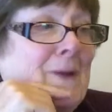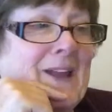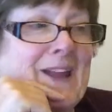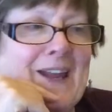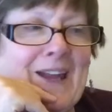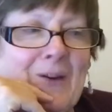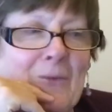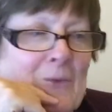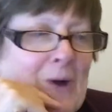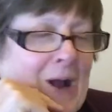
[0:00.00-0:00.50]

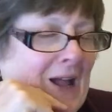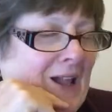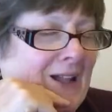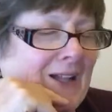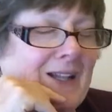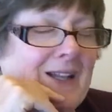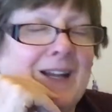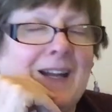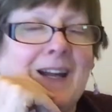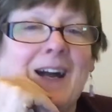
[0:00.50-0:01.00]
being
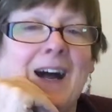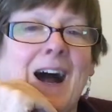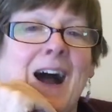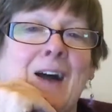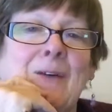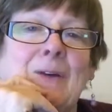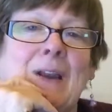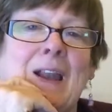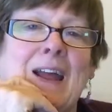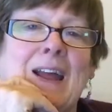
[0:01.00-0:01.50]
well,
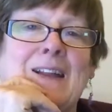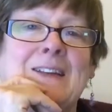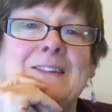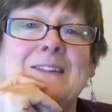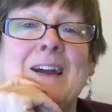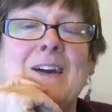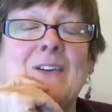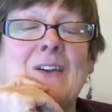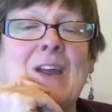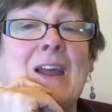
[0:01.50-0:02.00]
I will head
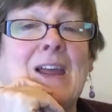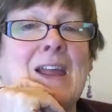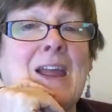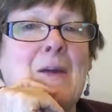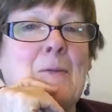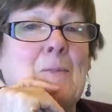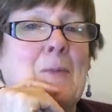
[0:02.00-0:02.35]
down and